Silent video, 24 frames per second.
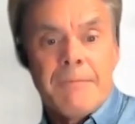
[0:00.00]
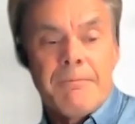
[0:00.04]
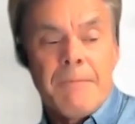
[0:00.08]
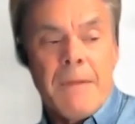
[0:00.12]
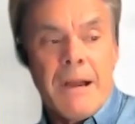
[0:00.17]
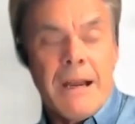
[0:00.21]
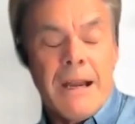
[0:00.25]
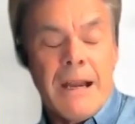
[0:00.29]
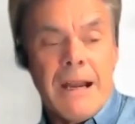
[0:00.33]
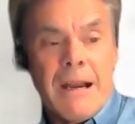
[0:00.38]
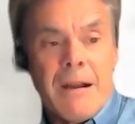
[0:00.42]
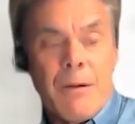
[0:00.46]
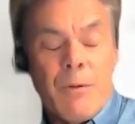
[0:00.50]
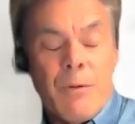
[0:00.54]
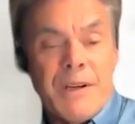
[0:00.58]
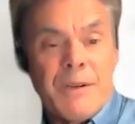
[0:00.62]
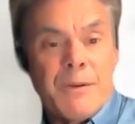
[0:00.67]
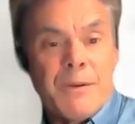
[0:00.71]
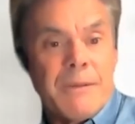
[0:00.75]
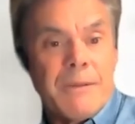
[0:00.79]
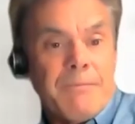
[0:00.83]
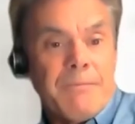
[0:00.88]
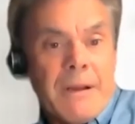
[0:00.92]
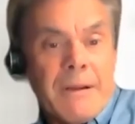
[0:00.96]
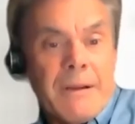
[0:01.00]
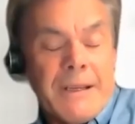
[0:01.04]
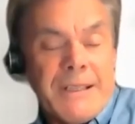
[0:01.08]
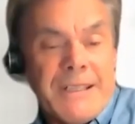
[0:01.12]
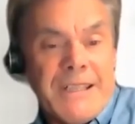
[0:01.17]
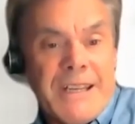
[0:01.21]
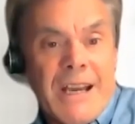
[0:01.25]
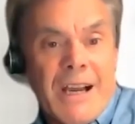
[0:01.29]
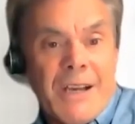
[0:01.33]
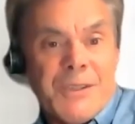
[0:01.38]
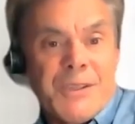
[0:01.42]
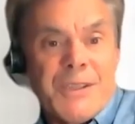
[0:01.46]
I went to a
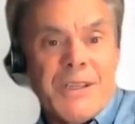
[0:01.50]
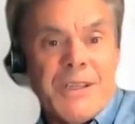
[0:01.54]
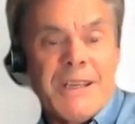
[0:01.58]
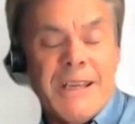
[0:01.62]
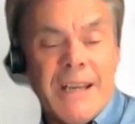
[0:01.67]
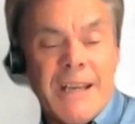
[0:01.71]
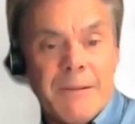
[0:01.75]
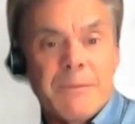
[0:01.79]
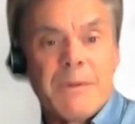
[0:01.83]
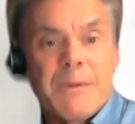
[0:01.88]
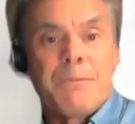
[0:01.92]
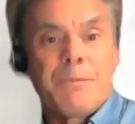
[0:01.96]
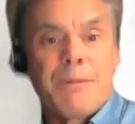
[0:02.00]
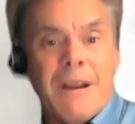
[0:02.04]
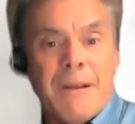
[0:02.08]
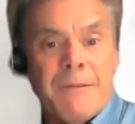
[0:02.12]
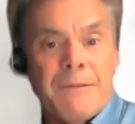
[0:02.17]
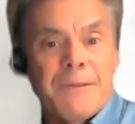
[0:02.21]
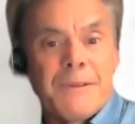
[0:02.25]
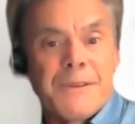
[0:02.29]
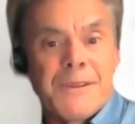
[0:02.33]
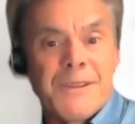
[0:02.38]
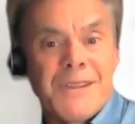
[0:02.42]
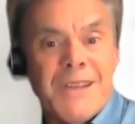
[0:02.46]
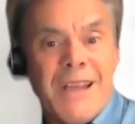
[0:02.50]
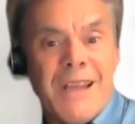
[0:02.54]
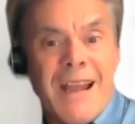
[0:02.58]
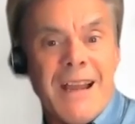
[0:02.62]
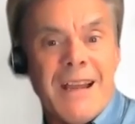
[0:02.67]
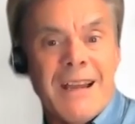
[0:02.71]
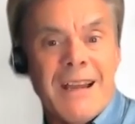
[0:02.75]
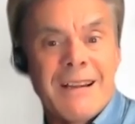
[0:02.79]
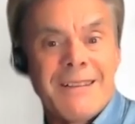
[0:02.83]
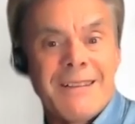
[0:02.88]
DRC government breakfast there.